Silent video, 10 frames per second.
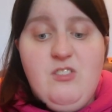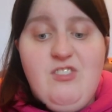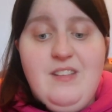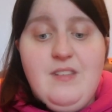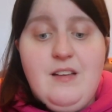
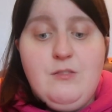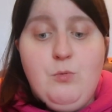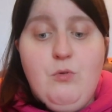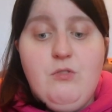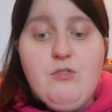which is
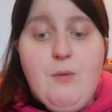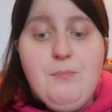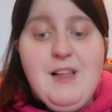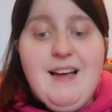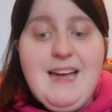Explorers
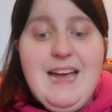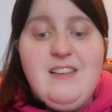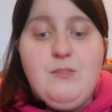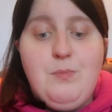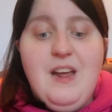on Black
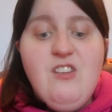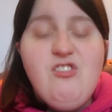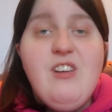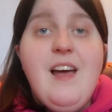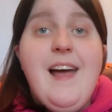Ice
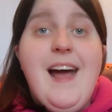Bridge.